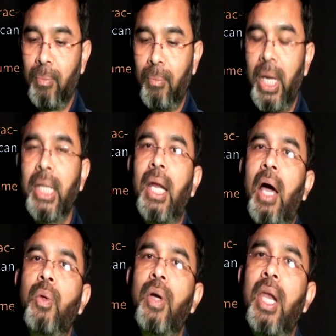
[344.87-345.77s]
Meaning that how
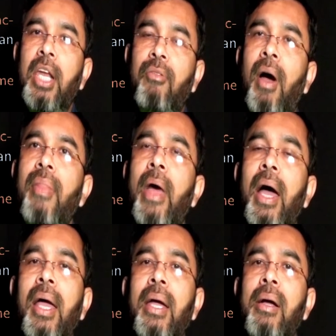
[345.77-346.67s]
do we really define the
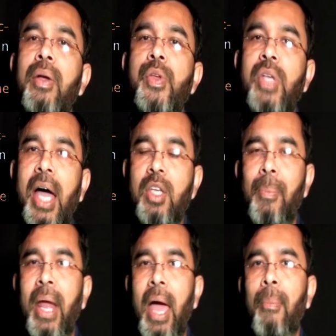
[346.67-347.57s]
size of
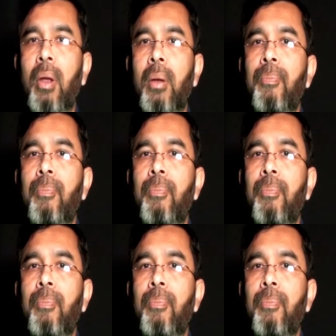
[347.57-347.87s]
an apple?